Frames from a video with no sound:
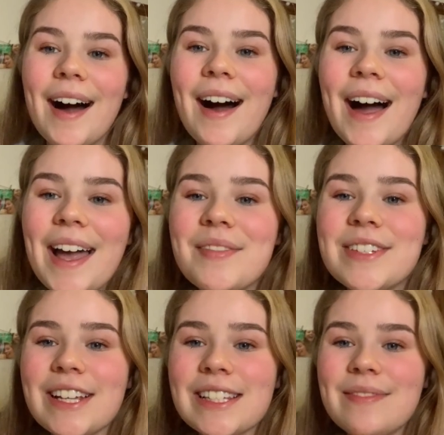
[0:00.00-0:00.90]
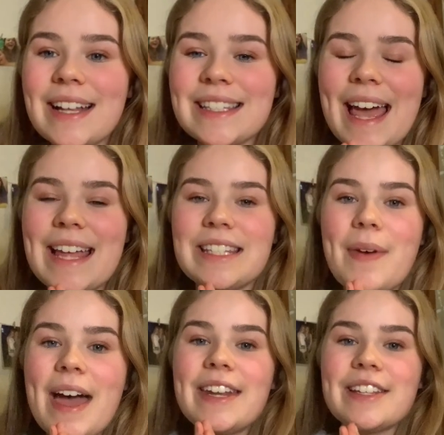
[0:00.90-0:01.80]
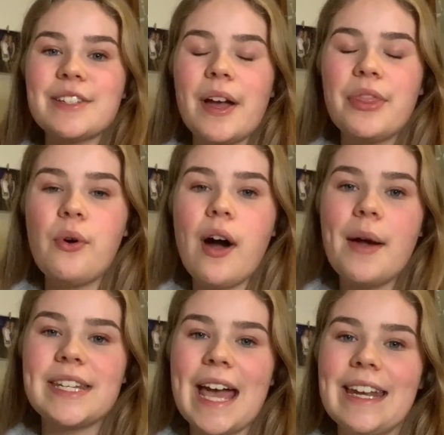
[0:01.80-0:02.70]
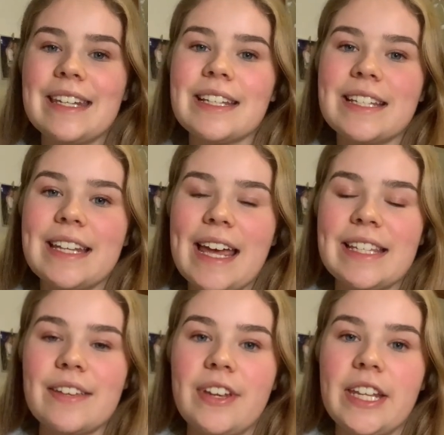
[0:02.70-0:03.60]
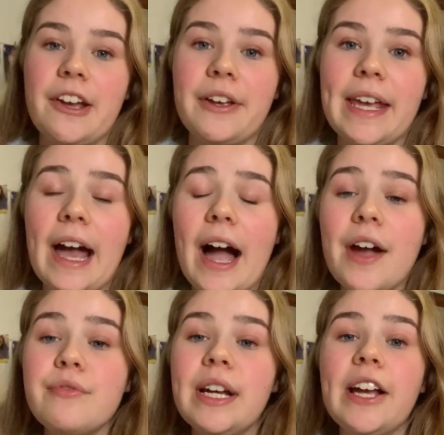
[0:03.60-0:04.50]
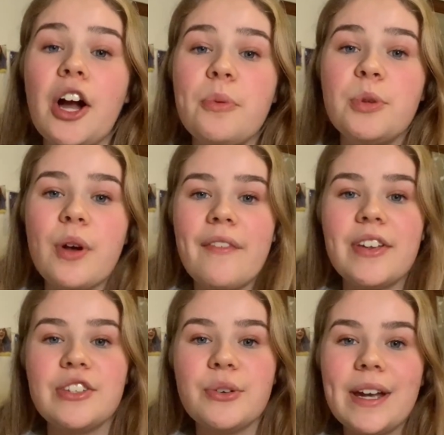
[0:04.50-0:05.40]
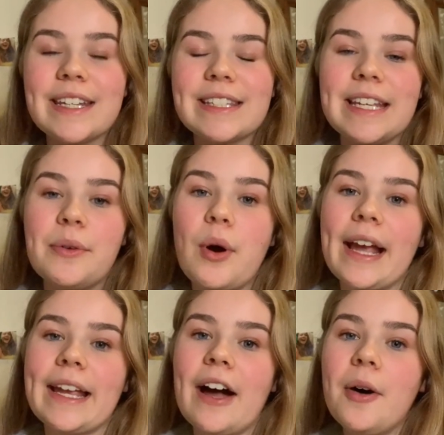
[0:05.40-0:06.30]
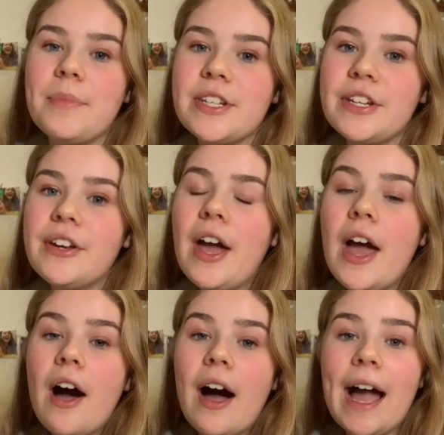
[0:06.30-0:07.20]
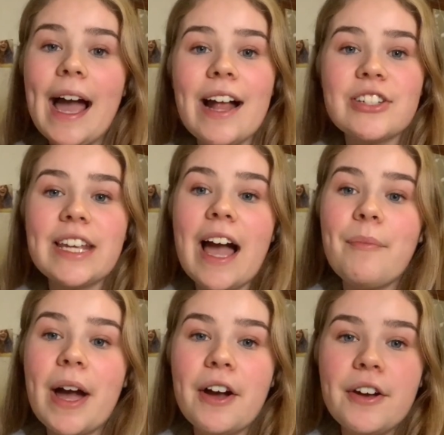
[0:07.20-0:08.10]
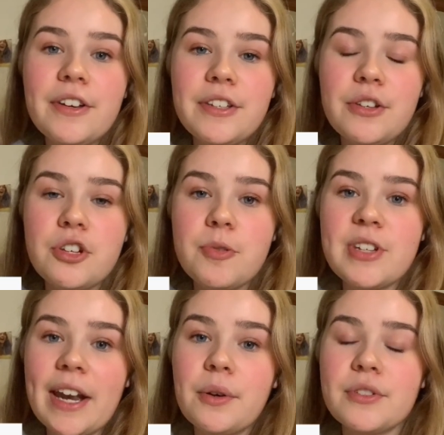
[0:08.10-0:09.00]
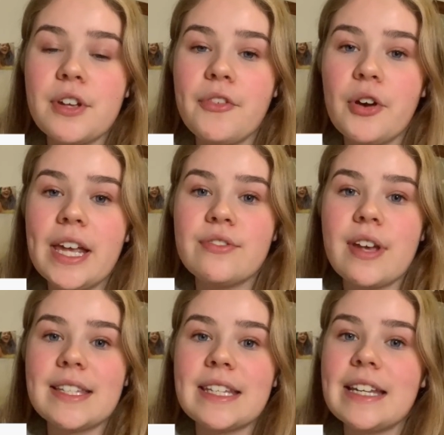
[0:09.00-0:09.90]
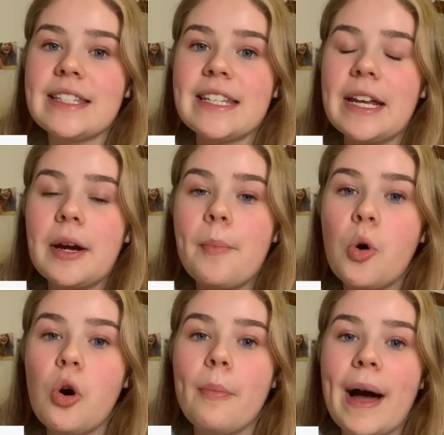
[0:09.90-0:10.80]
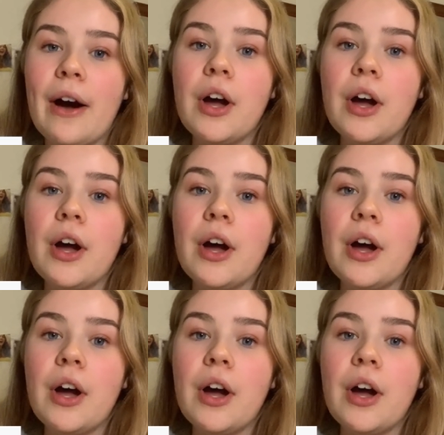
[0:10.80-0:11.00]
I am just about to head to bed, so I thought I would end today's video here. I really hope you have enjoyed seeing what I get up to. I actually have my own YouTube channel, so if you're interested in seeing more about